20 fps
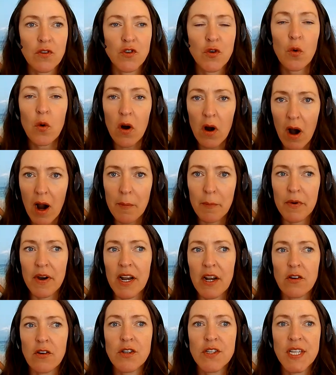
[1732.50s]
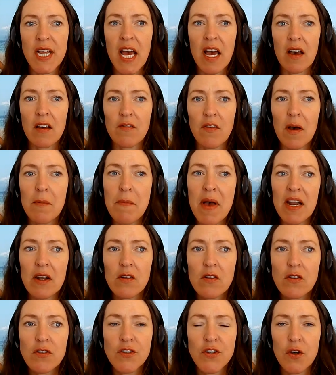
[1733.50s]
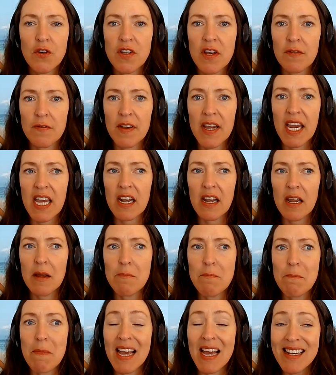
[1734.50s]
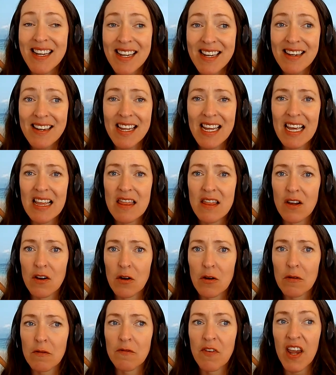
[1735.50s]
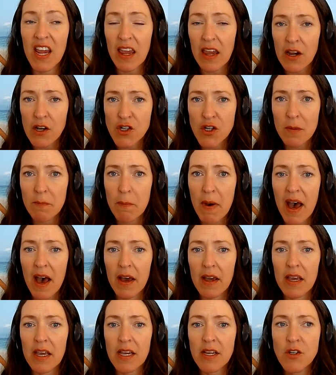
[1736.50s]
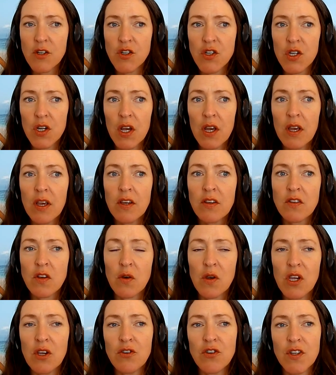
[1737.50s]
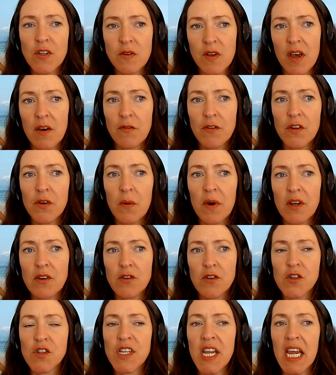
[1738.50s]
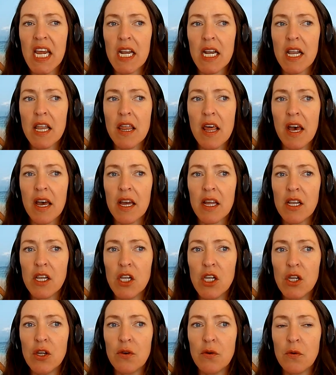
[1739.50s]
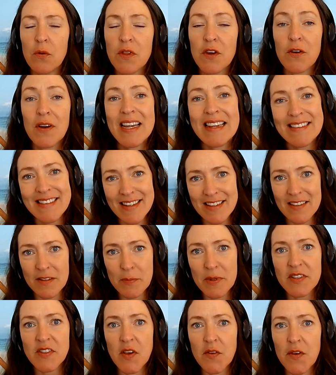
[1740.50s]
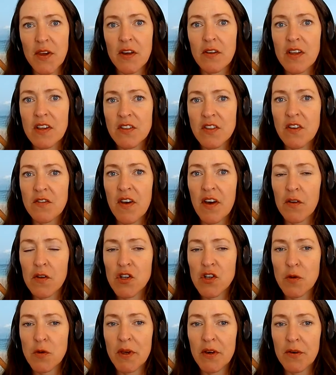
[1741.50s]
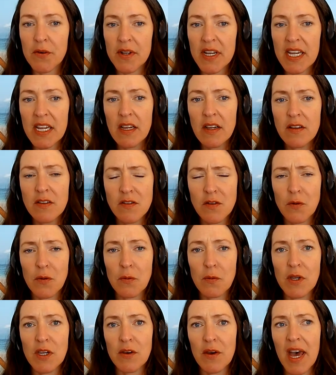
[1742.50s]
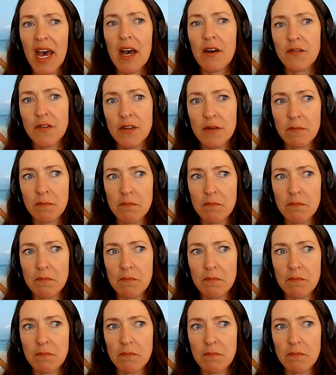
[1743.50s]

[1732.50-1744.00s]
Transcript: tour operators have a medical certificate embedded in their vacation package. So you just have to understand that there is a specific list of eligibility. So you have to